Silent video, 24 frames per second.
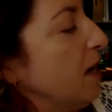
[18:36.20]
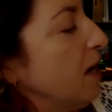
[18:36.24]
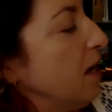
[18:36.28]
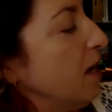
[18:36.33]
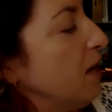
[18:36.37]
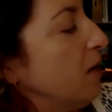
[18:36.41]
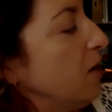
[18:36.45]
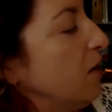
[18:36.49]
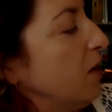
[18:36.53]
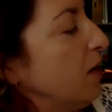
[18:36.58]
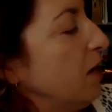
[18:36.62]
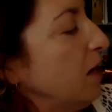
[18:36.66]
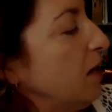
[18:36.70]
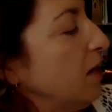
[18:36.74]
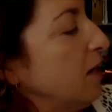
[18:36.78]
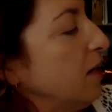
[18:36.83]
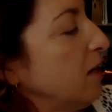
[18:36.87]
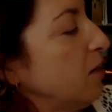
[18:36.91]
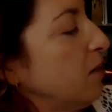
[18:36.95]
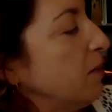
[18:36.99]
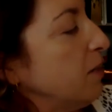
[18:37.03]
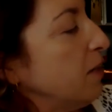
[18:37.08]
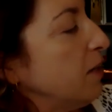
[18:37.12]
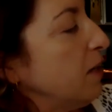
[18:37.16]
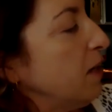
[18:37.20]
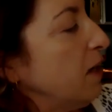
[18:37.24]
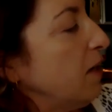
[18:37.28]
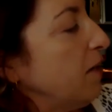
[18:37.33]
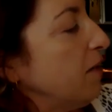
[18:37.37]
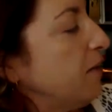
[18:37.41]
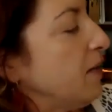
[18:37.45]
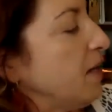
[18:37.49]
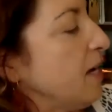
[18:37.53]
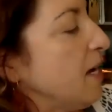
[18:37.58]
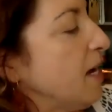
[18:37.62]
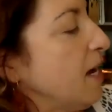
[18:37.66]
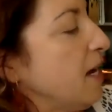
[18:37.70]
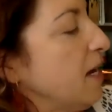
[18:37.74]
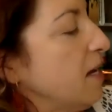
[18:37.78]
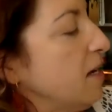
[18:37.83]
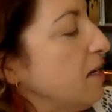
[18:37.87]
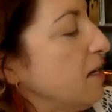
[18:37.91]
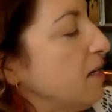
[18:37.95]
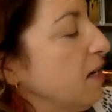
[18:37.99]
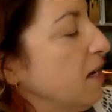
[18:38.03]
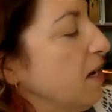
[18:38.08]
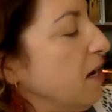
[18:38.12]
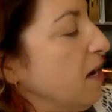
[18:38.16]
You cut a little bit off the end
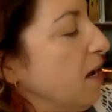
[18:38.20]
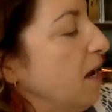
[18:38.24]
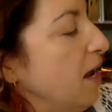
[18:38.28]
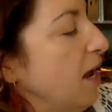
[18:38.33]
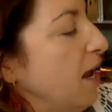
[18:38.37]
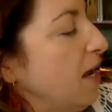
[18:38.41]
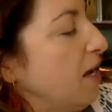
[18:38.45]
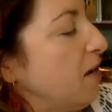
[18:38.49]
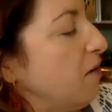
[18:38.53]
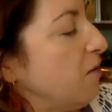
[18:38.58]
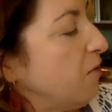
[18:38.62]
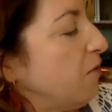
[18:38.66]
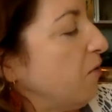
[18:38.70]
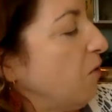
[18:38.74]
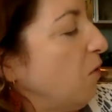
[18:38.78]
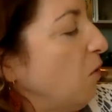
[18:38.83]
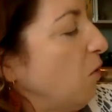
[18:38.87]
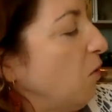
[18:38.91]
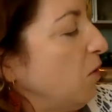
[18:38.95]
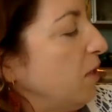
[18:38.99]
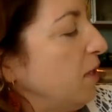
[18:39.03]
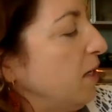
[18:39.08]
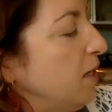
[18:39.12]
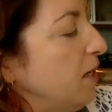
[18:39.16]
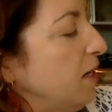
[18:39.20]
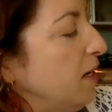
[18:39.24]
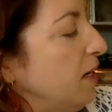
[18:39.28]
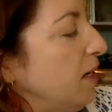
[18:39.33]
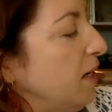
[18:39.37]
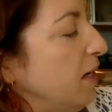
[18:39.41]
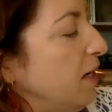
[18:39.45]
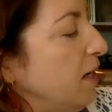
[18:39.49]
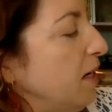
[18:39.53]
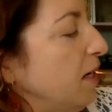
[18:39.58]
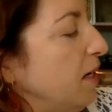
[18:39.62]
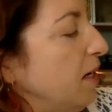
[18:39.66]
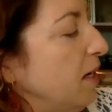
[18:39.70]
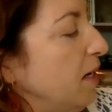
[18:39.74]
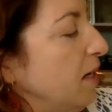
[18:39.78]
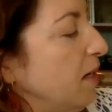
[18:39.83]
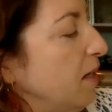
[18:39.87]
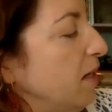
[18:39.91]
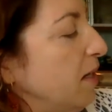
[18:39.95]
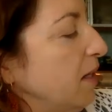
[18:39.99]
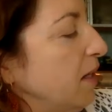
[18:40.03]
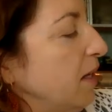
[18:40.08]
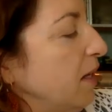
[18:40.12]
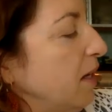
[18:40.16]
and you fold it,
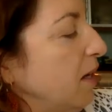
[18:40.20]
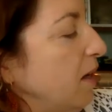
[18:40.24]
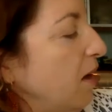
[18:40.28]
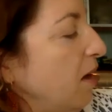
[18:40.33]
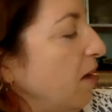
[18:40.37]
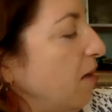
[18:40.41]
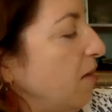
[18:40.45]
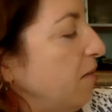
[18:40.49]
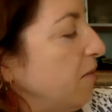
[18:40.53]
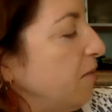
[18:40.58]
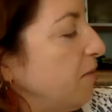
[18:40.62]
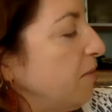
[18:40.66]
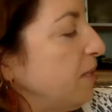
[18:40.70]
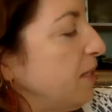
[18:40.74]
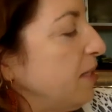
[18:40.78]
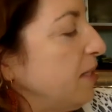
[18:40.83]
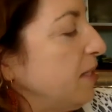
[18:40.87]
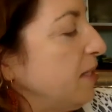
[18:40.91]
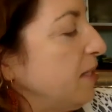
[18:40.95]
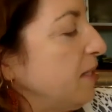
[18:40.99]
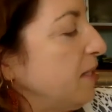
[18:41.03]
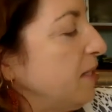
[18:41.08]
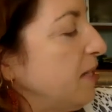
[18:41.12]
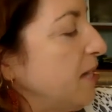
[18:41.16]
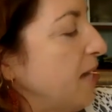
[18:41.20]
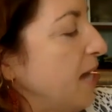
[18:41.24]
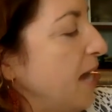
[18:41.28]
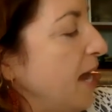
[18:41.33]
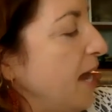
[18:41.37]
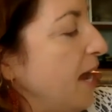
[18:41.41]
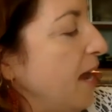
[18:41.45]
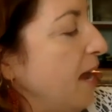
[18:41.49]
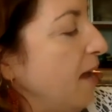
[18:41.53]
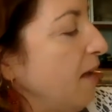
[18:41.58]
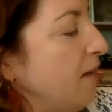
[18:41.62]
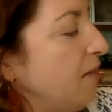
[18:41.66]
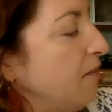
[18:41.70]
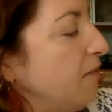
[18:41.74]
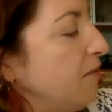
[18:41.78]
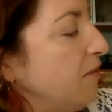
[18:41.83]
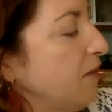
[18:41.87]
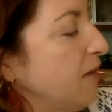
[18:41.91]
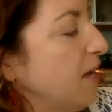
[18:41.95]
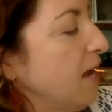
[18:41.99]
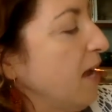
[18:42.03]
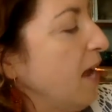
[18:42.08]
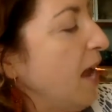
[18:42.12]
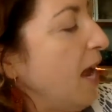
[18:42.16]
the cut off pieces in half,
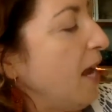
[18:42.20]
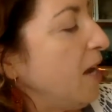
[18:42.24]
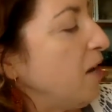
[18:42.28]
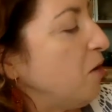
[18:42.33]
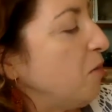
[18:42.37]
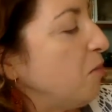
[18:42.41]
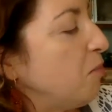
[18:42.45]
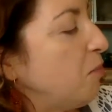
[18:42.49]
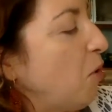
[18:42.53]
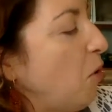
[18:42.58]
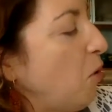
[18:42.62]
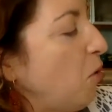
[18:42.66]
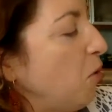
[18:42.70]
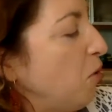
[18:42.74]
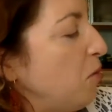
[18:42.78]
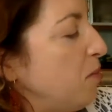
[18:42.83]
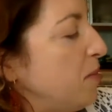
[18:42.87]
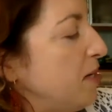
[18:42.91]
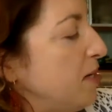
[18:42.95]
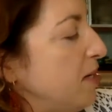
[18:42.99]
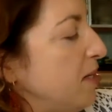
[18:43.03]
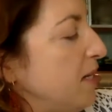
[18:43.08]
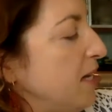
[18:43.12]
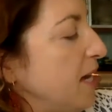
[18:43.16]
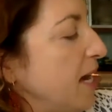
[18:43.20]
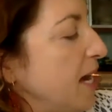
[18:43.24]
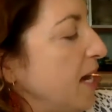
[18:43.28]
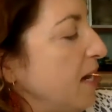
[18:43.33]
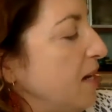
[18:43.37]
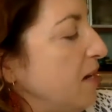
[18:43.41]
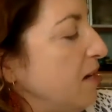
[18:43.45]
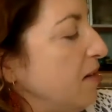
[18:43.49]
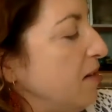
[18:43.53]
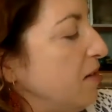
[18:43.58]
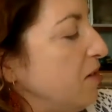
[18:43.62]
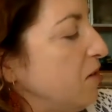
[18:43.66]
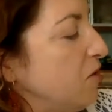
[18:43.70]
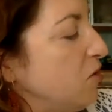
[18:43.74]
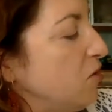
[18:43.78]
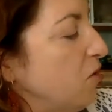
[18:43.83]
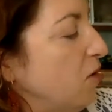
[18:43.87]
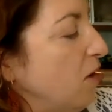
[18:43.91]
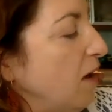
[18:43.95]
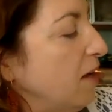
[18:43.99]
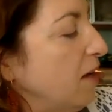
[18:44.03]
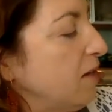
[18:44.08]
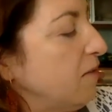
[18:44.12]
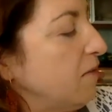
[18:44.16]
and you poke them into the end of the
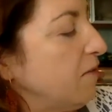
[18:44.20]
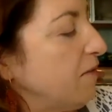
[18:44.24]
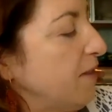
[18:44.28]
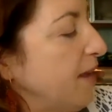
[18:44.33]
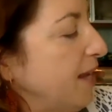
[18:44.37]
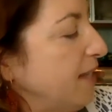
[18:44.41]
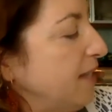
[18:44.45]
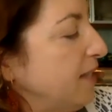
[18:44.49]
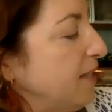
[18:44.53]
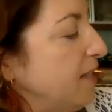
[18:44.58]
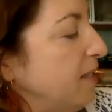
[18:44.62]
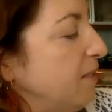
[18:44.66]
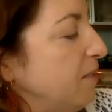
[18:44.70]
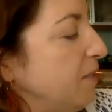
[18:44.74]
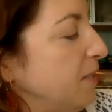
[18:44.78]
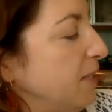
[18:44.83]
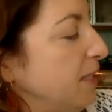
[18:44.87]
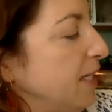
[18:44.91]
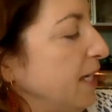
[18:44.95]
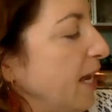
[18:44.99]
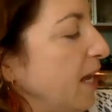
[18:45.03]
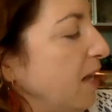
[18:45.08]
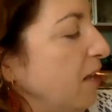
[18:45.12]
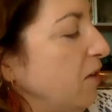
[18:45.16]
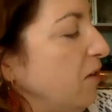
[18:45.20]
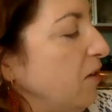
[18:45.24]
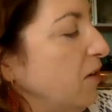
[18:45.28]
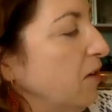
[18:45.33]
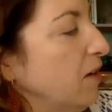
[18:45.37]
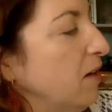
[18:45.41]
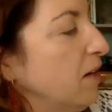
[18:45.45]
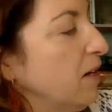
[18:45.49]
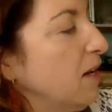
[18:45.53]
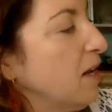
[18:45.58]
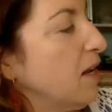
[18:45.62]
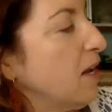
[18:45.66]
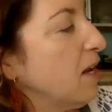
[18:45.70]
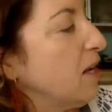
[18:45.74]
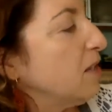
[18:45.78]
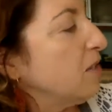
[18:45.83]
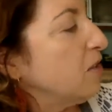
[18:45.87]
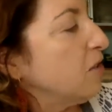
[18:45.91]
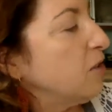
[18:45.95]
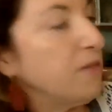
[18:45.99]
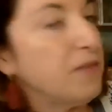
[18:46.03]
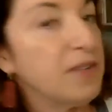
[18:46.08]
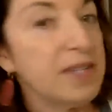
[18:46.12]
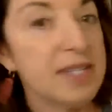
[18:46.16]
straw to fasten them together.
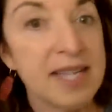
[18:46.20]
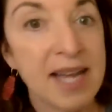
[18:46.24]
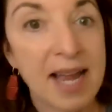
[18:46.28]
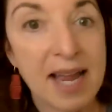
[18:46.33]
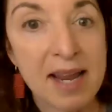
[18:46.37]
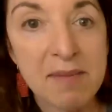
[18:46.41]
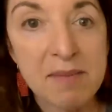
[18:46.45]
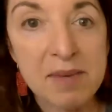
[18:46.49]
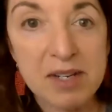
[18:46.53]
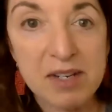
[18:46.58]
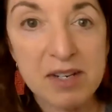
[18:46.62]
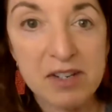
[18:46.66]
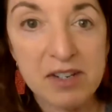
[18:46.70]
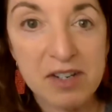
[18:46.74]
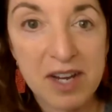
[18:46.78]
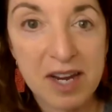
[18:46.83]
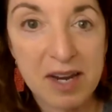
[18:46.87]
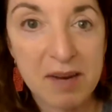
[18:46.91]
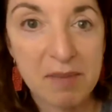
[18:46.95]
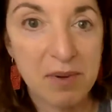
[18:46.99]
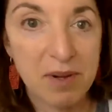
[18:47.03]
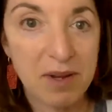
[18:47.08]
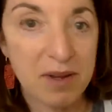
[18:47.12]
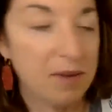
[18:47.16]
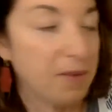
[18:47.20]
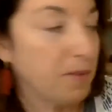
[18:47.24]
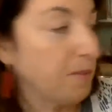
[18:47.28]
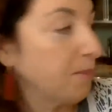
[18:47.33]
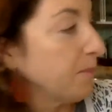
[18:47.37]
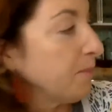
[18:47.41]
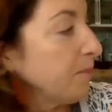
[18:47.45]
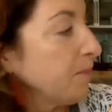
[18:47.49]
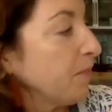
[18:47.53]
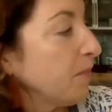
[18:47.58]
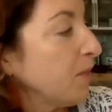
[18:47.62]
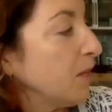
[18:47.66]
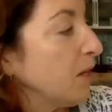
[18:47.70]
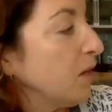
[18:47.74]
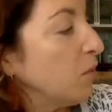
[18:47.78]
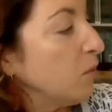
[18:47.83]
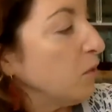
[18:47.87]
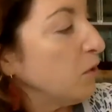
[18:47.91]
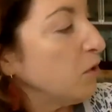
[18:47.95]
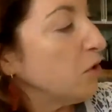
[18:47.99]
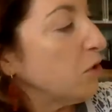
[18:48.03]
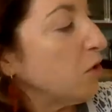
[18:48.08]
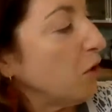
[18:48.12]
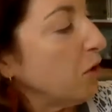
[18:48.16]
So you have a diamond shape. We'll
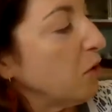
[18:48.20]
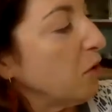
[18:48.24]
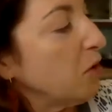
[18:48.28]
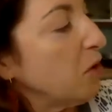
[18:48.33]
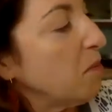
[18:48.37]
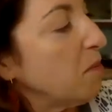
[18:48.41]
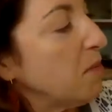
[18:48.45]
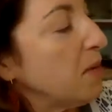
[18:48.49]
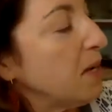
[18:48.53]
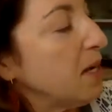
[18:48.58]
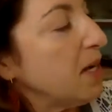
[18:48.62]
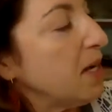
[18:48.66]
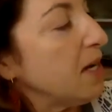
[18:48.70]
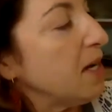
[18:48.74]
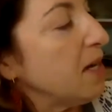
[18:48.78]
show you in a minute.